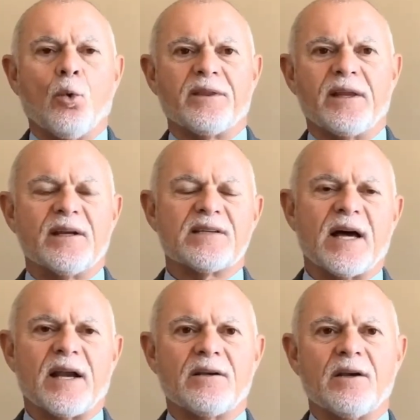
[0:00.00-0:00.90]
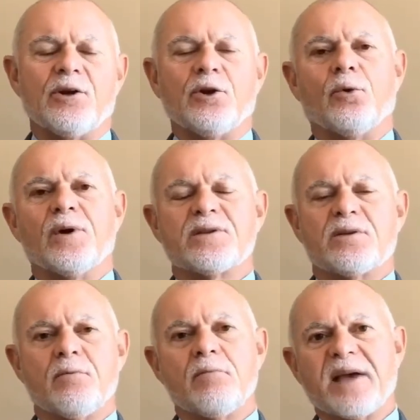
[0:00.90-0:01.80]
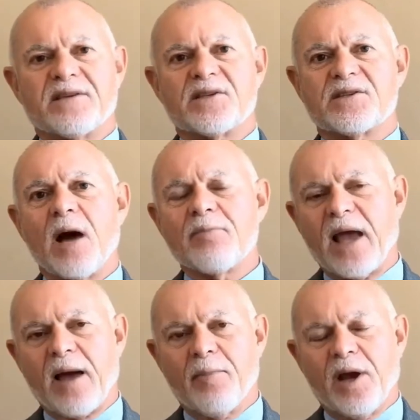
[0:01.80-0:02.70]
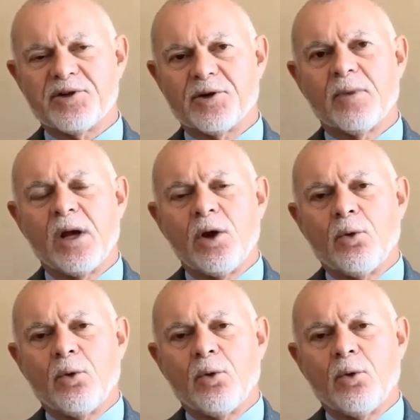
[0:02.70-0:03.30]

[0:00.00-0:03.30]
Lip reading: what they decided to do was to, as a stopgap measure,